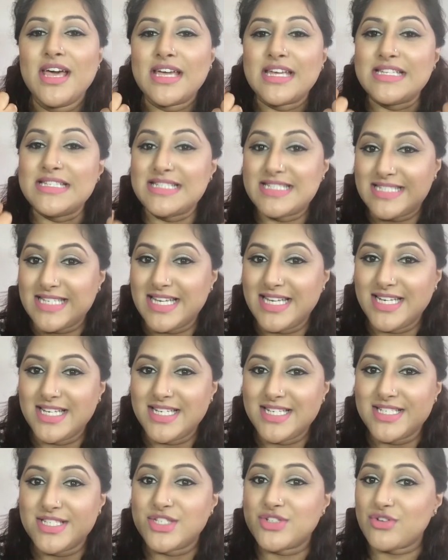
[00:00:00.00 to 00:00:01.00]

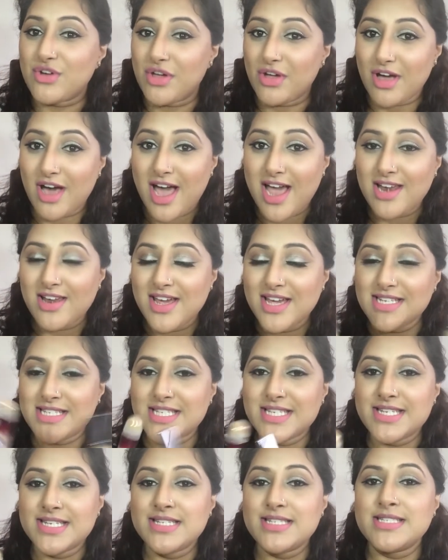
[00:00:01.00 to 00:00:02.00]
concealers /
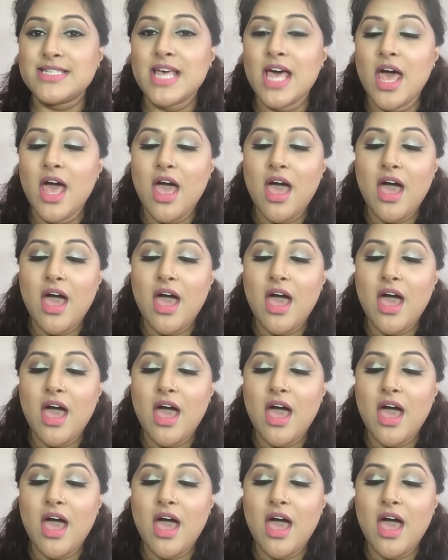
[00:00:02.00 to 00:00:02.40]
highlighters.